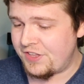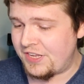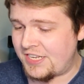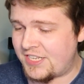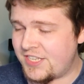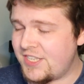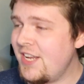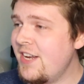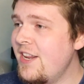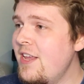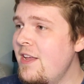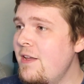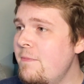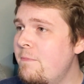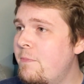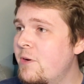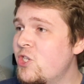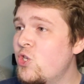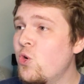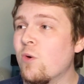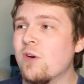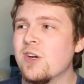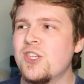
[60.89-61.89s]
the city,
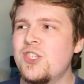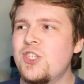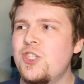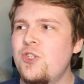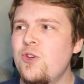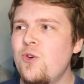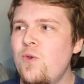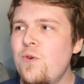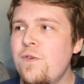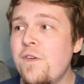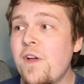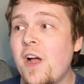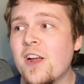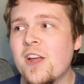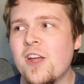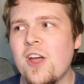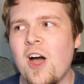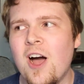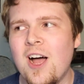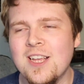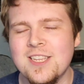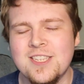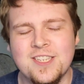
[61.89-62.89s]
but you are soon
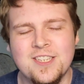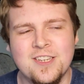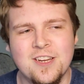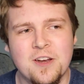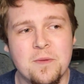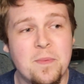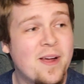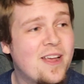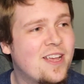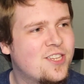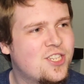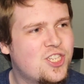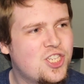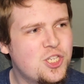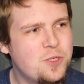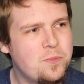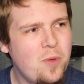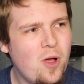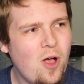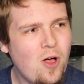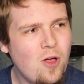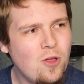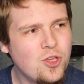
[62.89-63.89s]
accosted by a
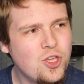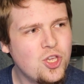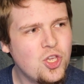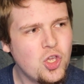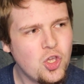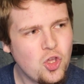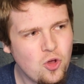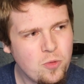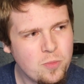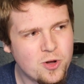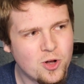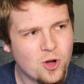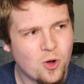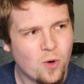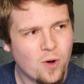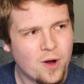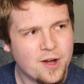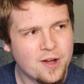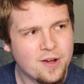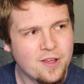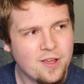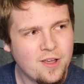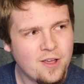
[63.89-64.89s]
small
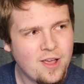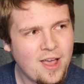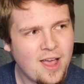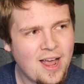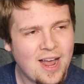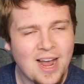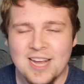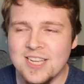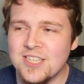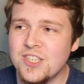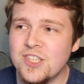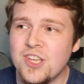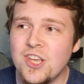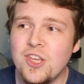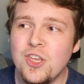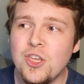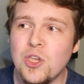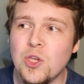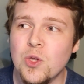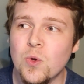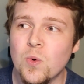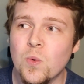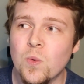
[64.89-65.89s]
humanoid
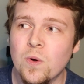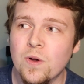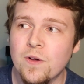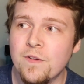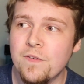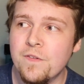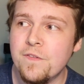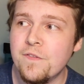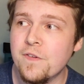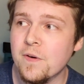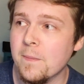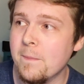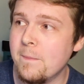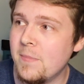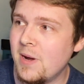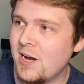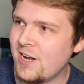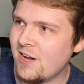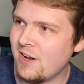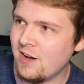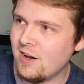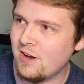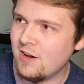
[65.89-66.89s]
asking you for
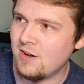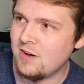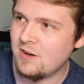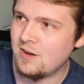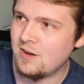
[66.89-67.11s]
money.